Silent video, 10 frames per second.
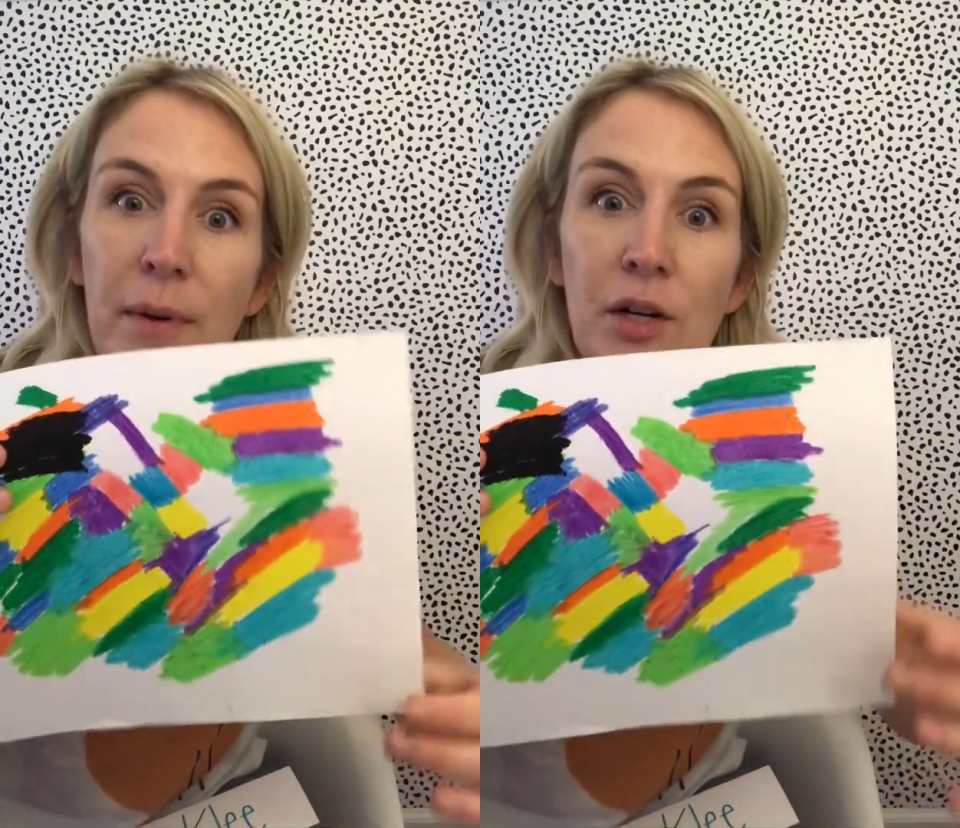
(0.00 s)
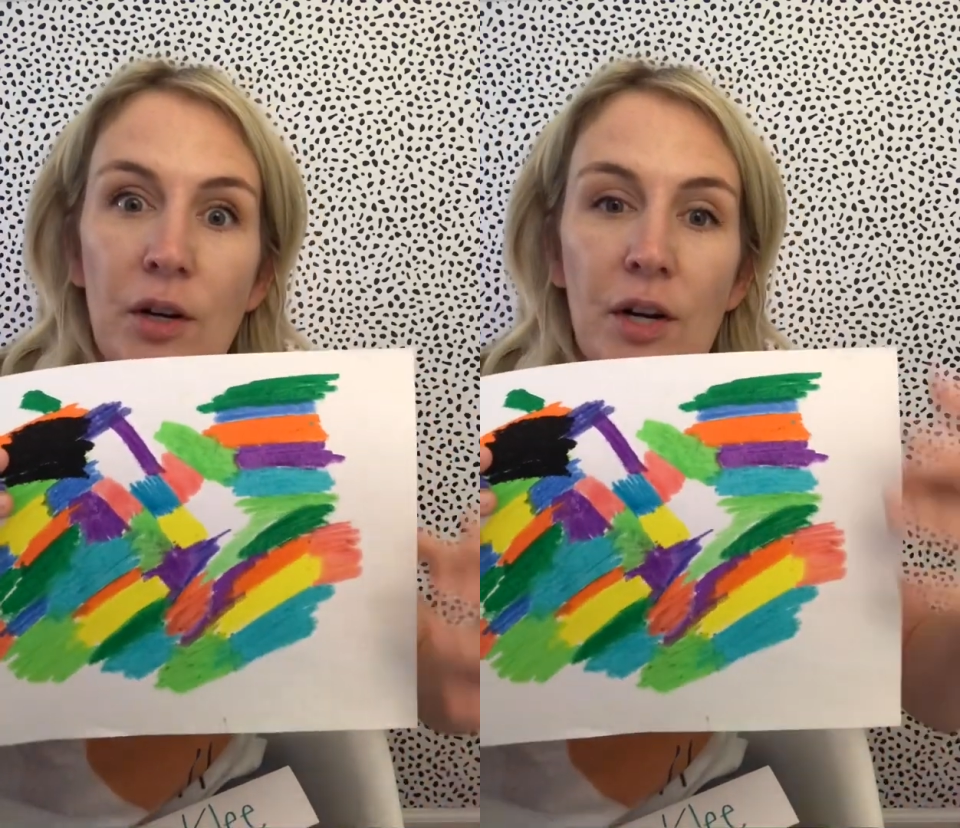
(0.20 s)

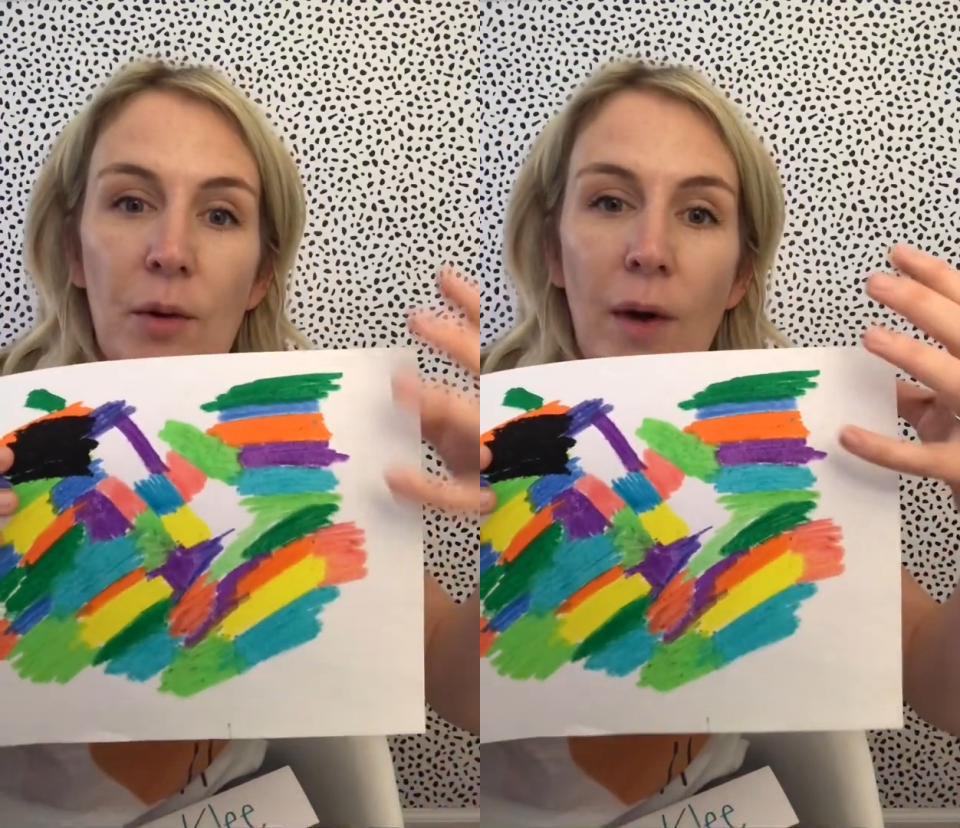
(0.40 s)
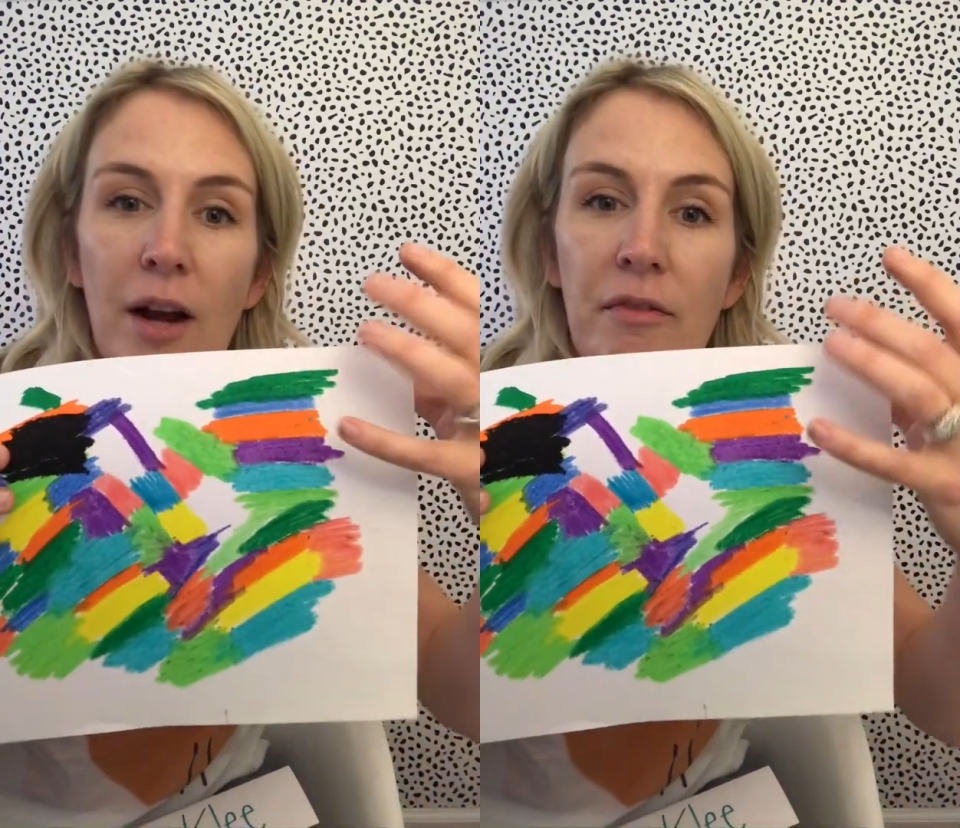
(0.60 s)
but you're
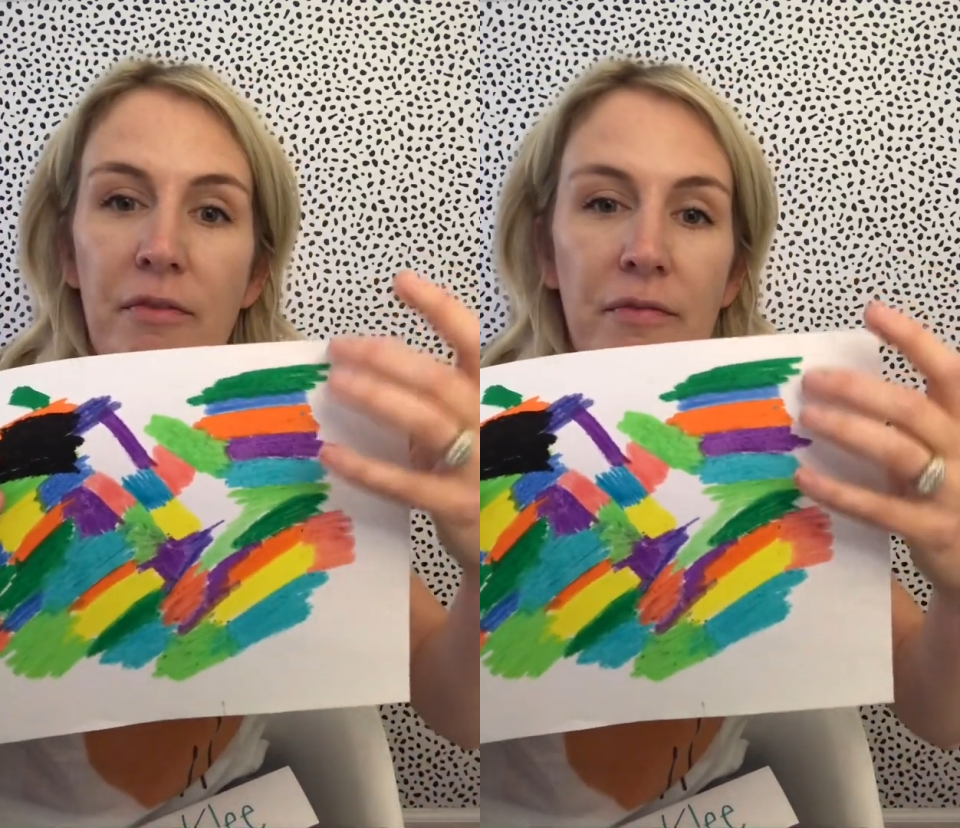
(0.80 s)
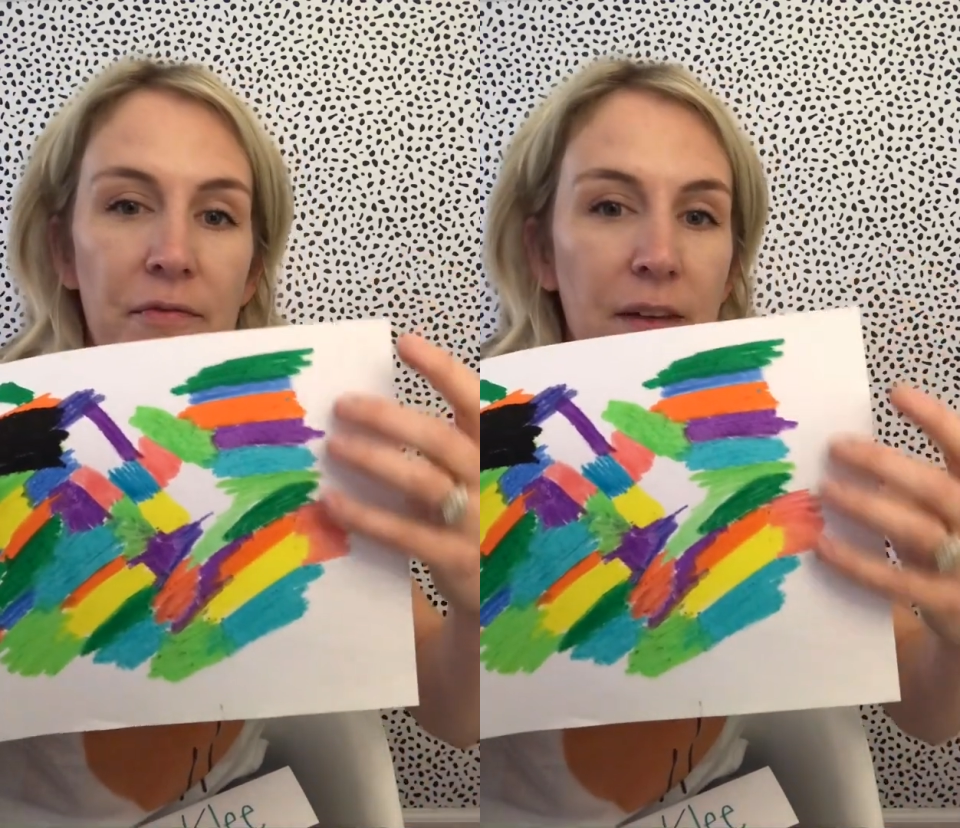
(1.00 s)
gonna wanna
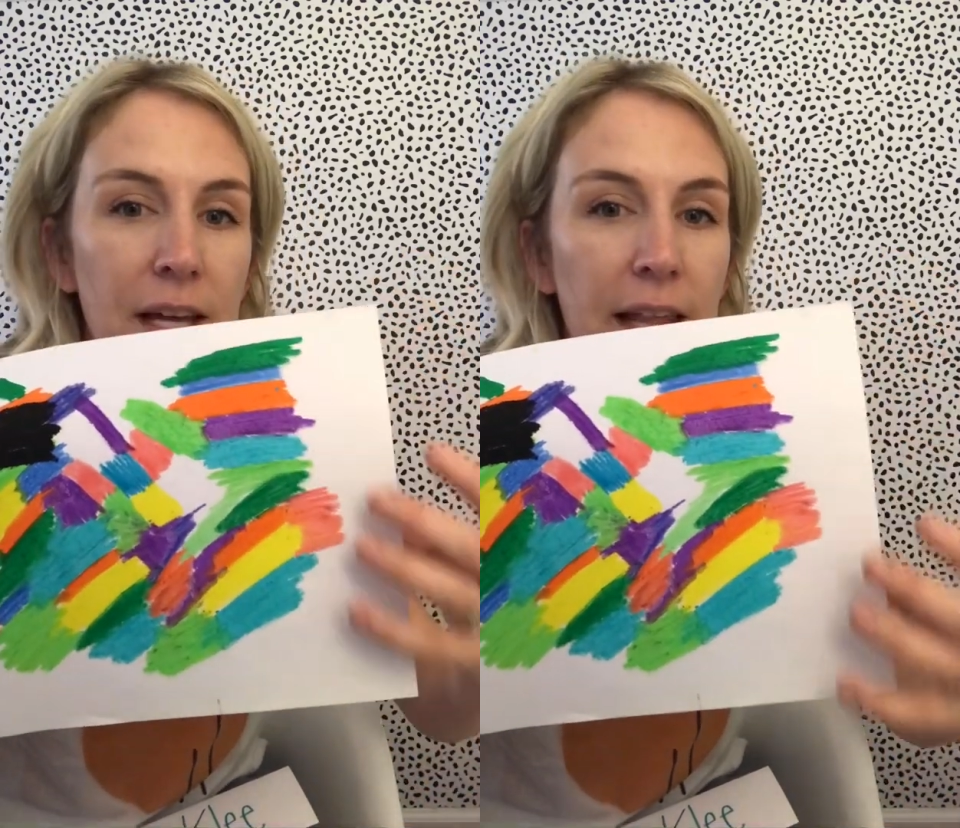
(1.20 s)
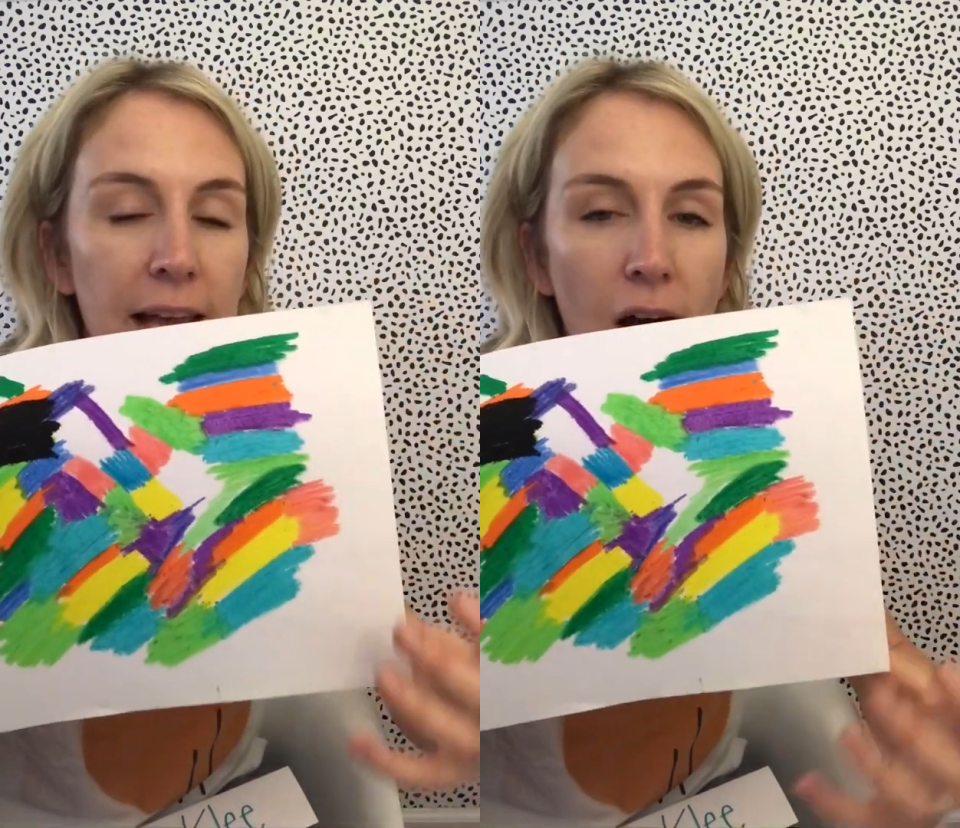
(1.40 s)

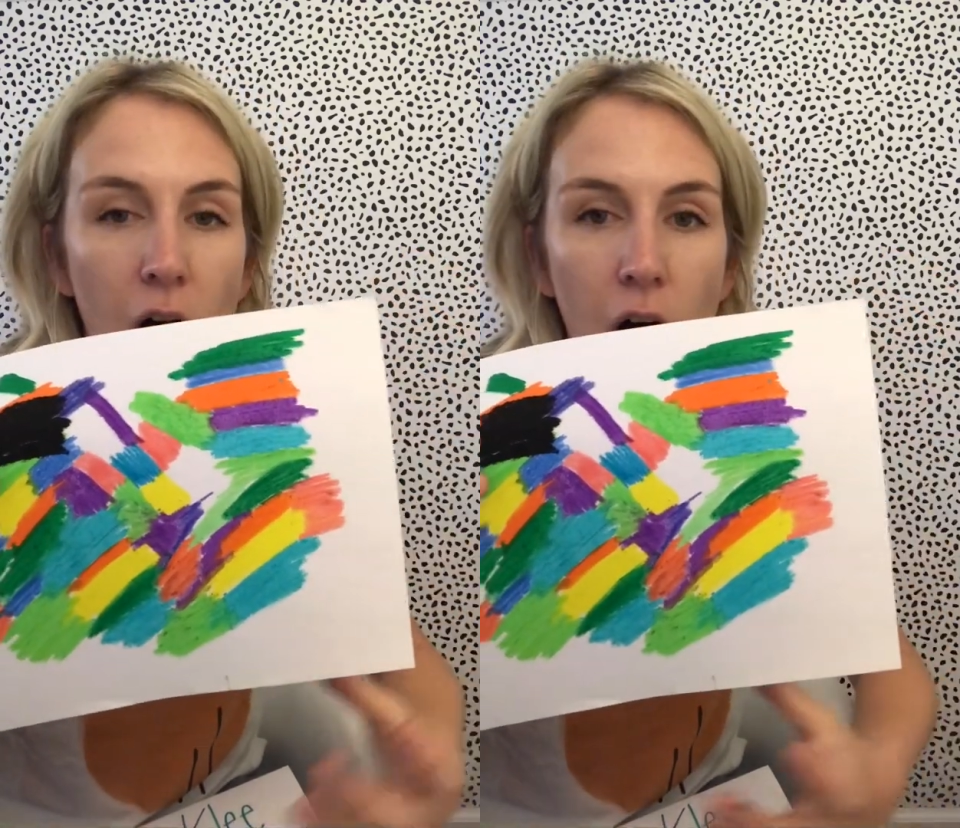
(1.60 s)
fill it